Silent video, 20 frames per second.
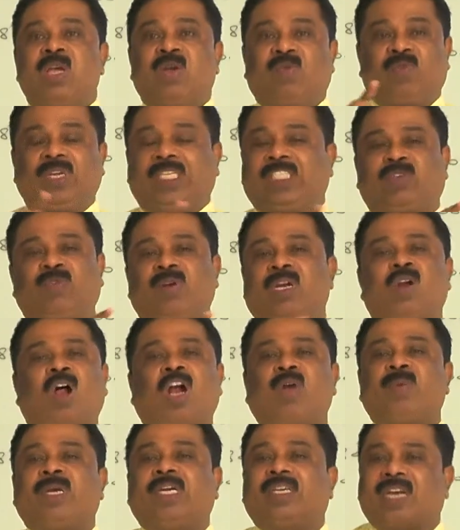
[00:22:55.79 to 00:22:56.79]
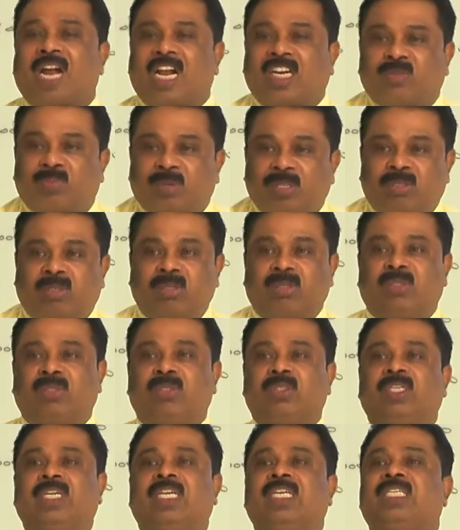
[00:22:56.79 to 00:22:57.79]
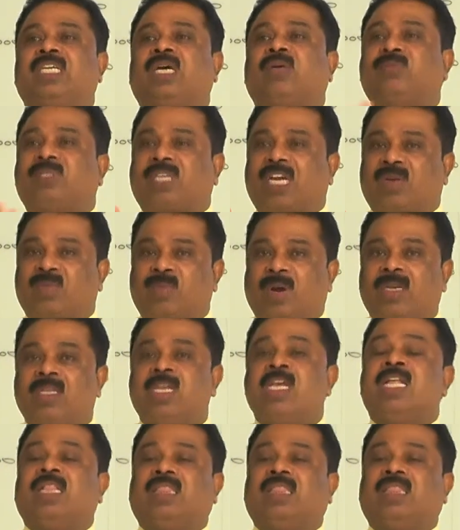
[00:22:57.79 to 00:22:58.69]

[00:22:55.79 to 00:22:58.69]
which will not be transferred to income statement.